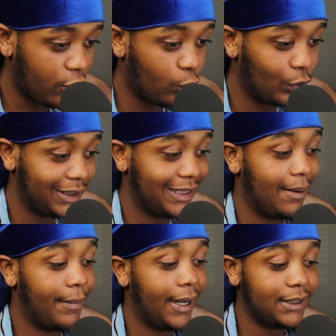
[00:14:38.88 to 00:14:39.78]
Was
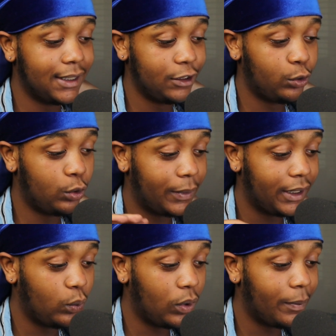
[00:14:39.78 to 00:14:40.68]
that bisexual
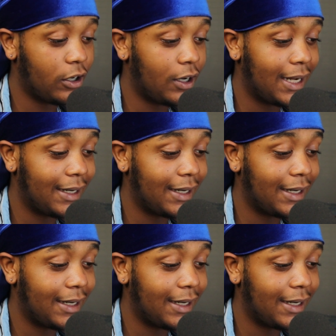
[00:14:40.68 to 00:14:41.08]
men and women are at